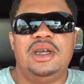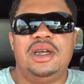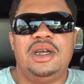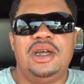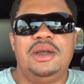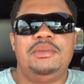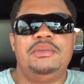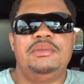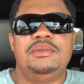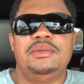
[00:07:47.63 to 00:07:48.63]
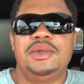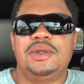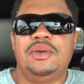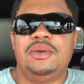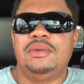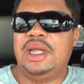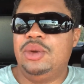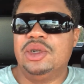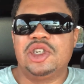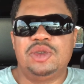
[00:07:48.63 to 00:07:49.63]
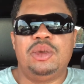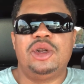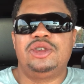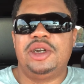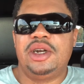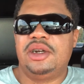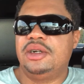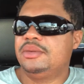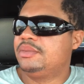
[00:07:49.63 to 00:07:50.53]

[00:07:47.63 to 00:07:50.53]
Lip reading: And it was a small trailer.